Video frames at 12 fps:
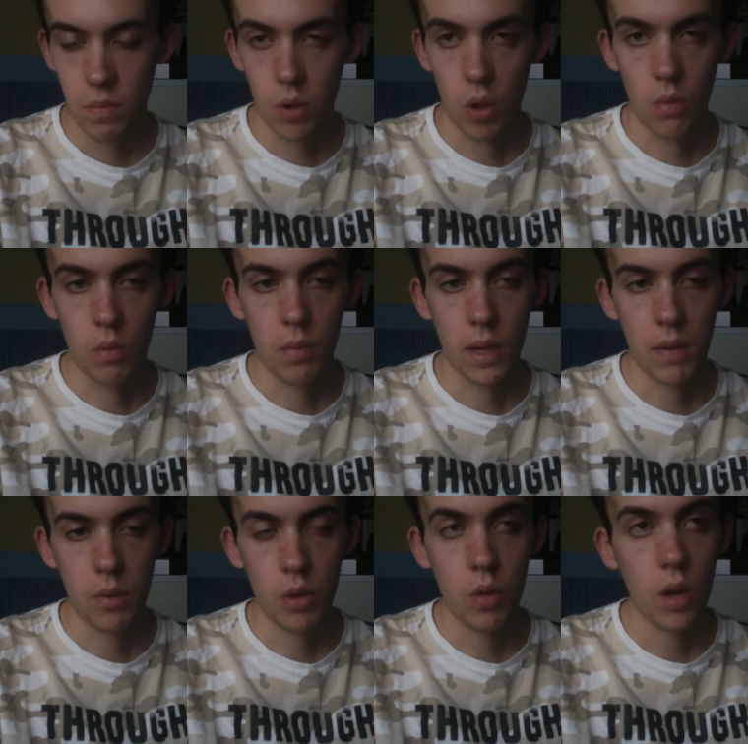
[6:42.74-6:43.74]
got them on my
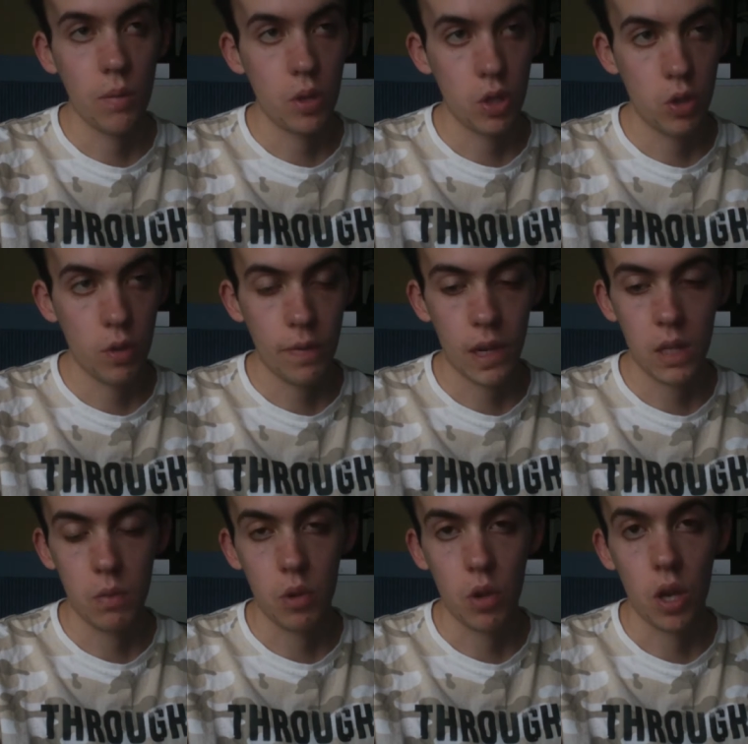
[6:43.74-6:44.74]
computer. I put two on
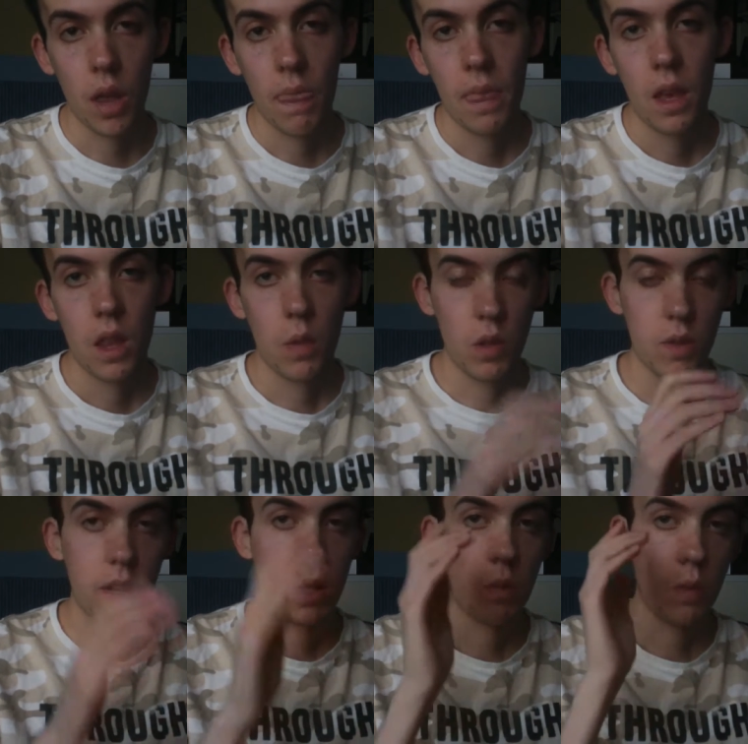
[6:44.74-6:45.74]
Facebook. The one
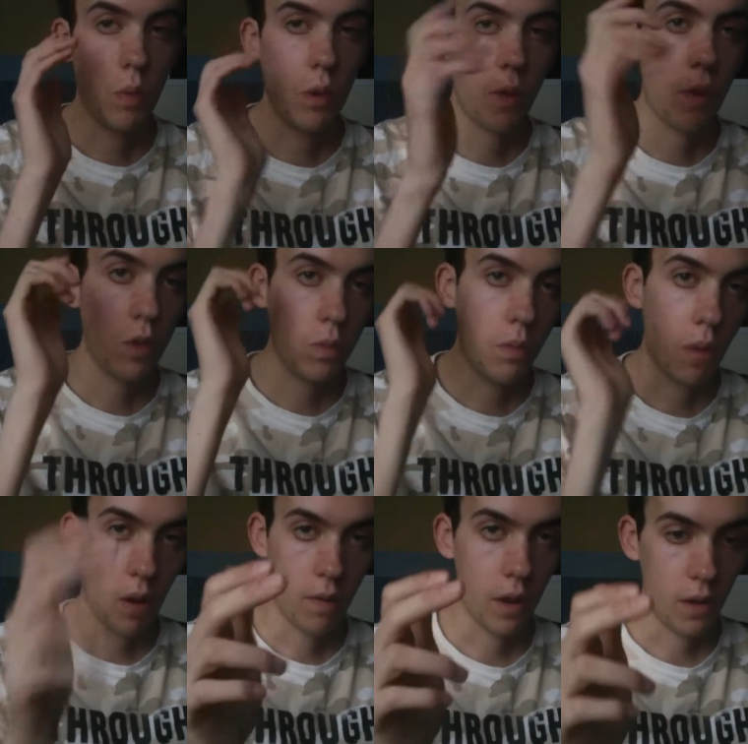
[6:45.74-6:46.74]
on Facebook, my profile is with
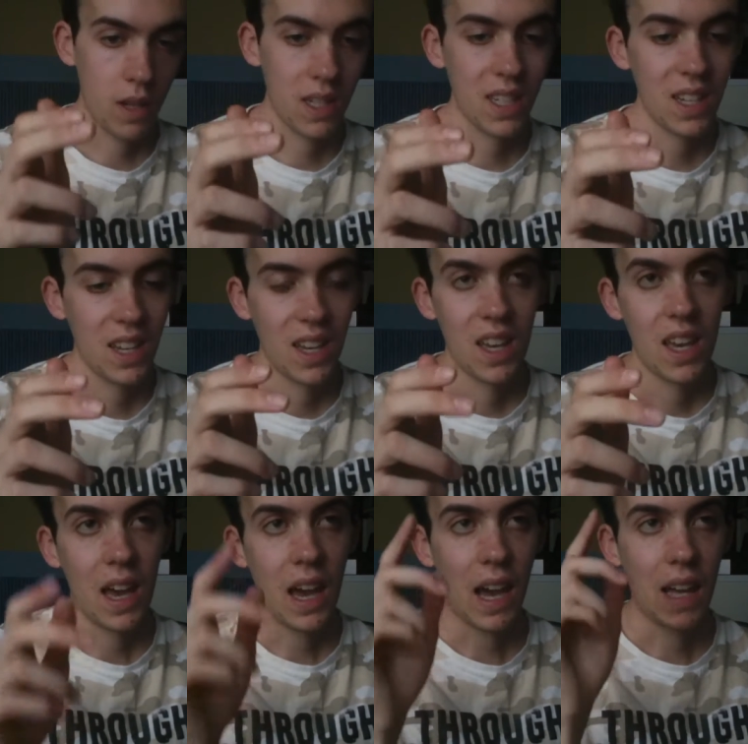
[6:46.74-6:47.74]
Mark Ferris,
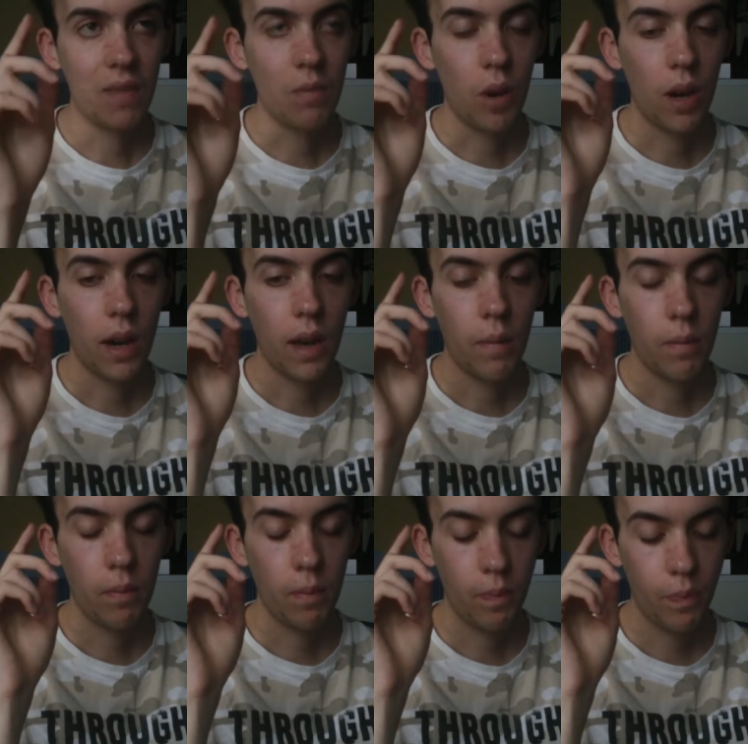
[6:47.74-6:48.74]
and my
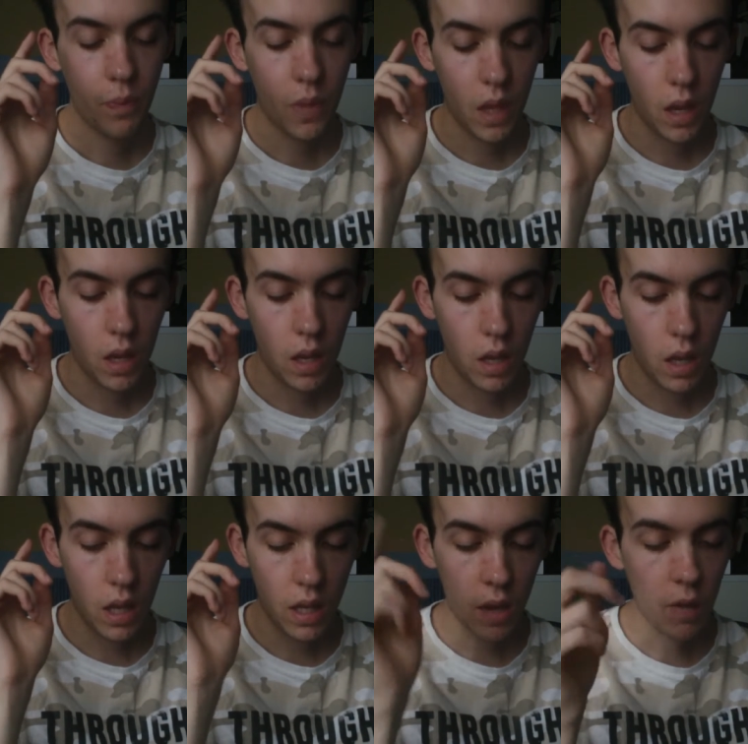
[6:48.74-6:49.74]

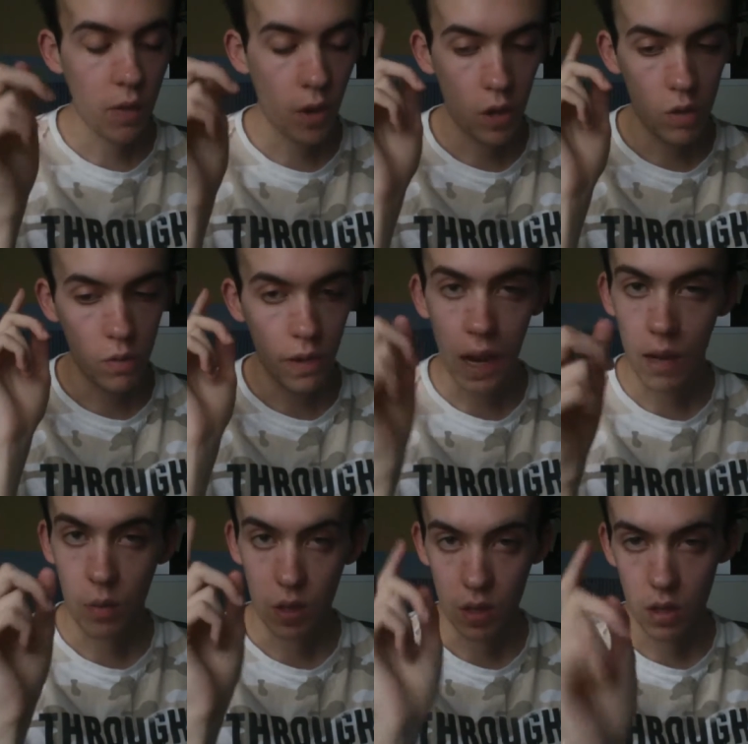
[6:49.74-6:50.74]
cover photos with
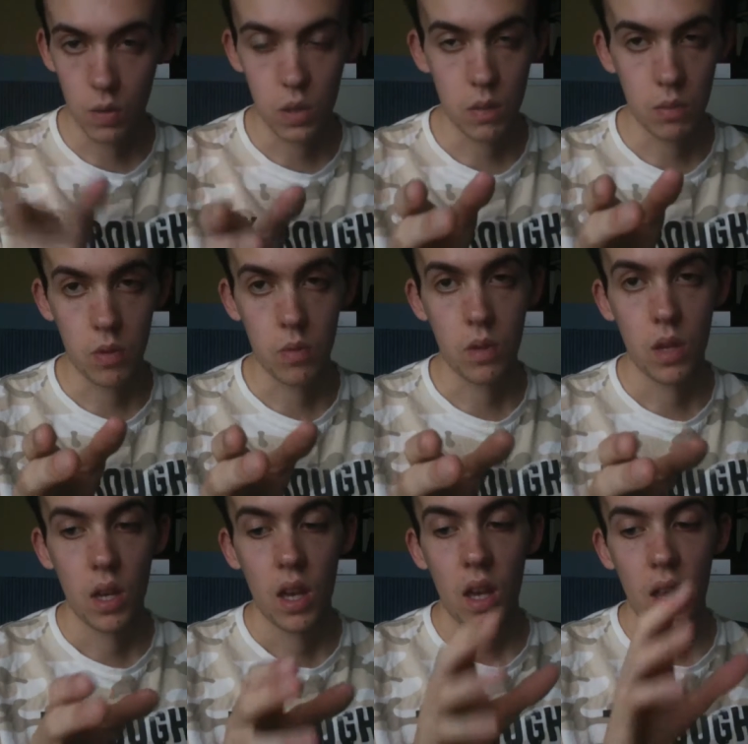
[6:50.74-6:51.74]
Hannah Witton and Lucy Moon.
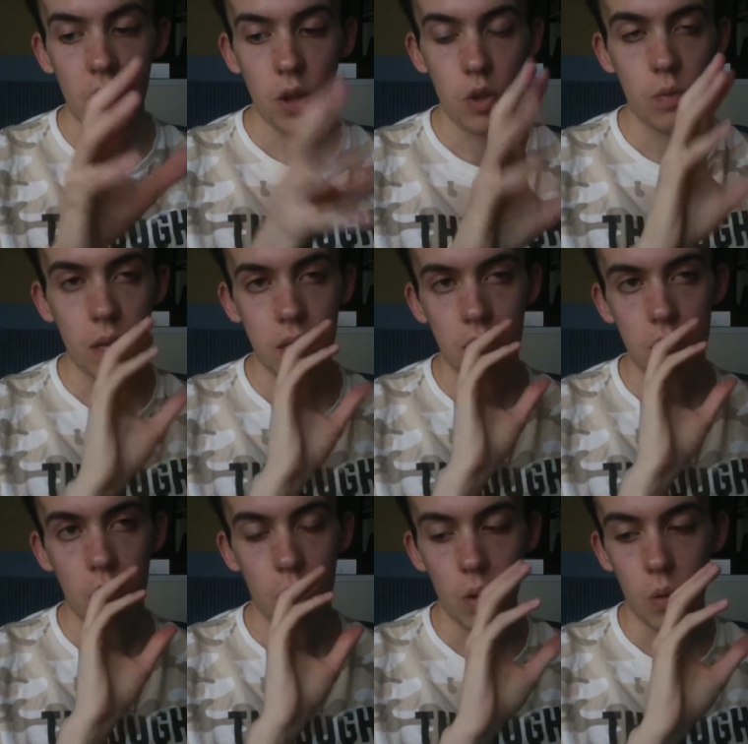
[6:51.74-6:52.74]
Those are basically
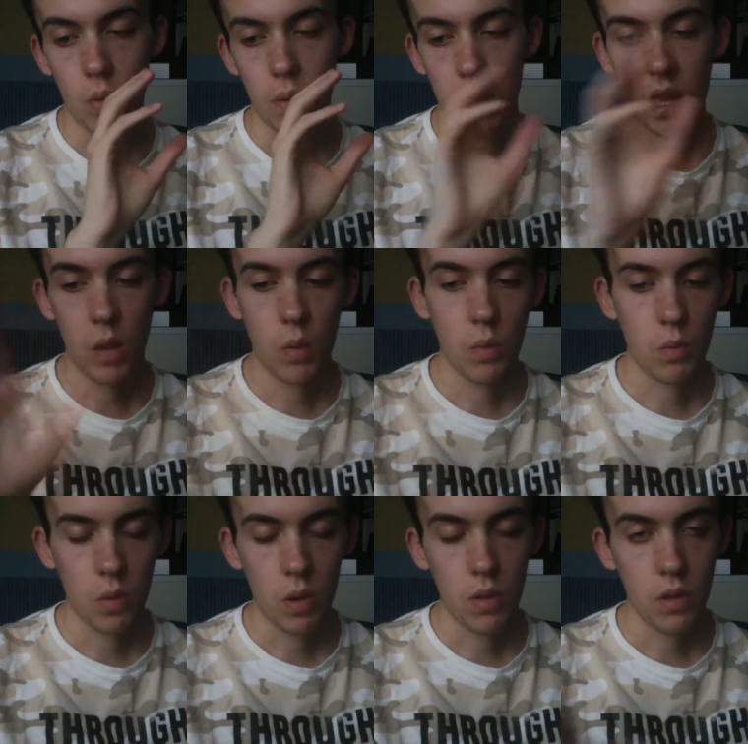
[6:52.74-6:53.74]
two I really want to meet. And the other
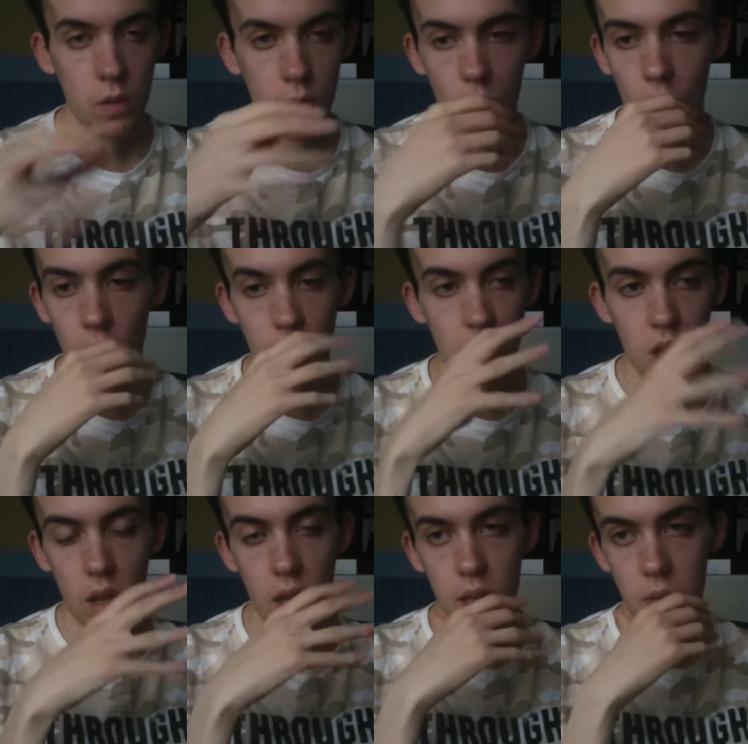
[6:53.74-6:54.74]
one, well, those four, I really
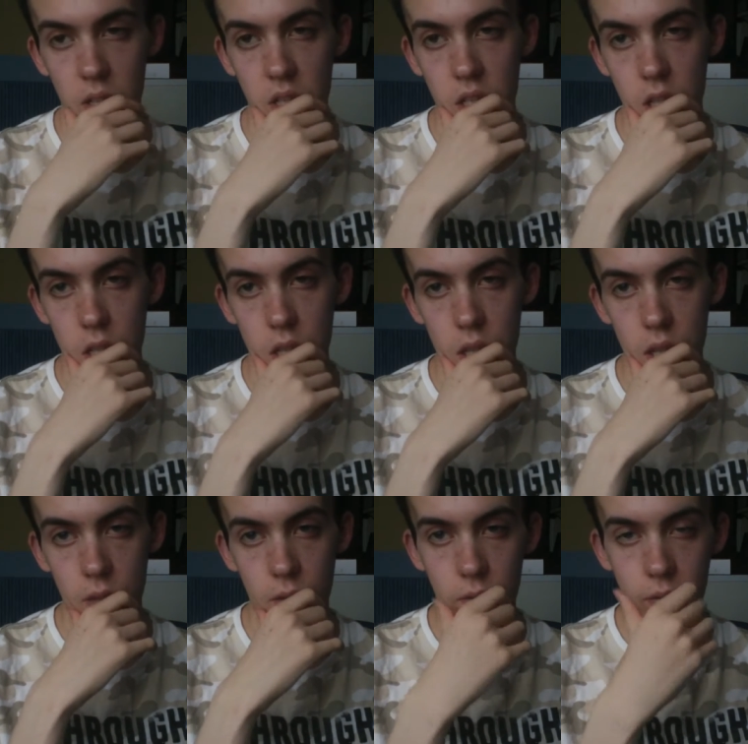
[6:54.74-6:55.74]
like them. I just,
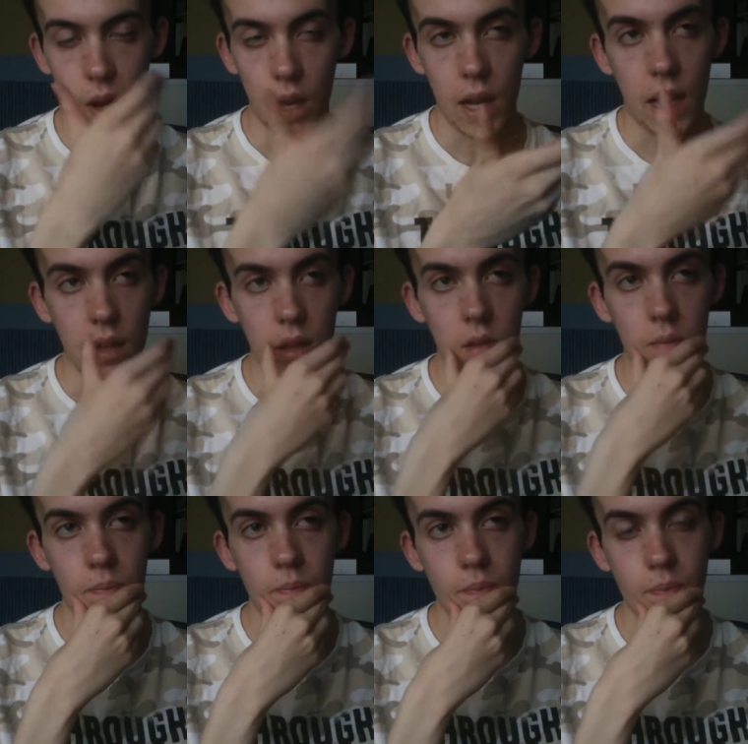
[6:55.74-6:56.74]
I had
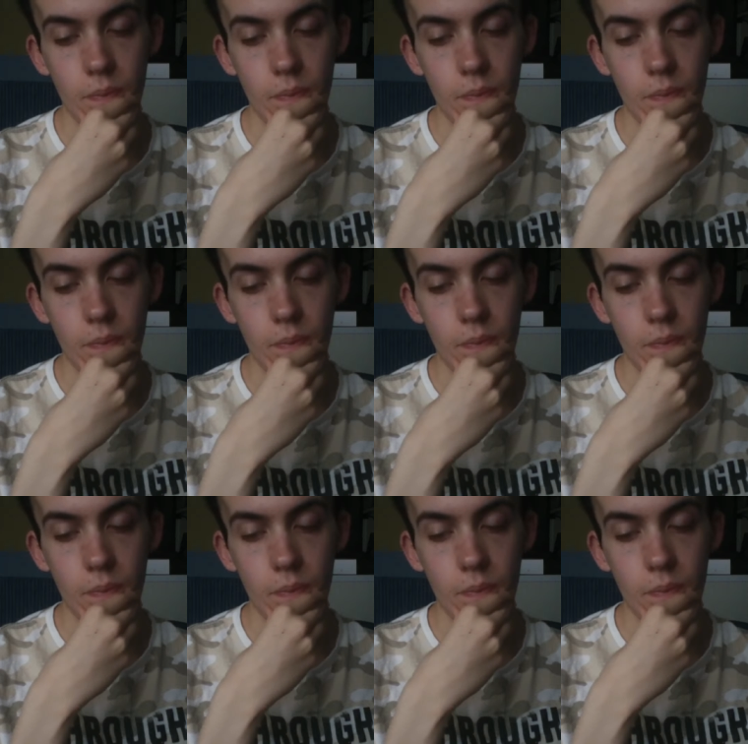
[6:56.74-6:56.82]
um.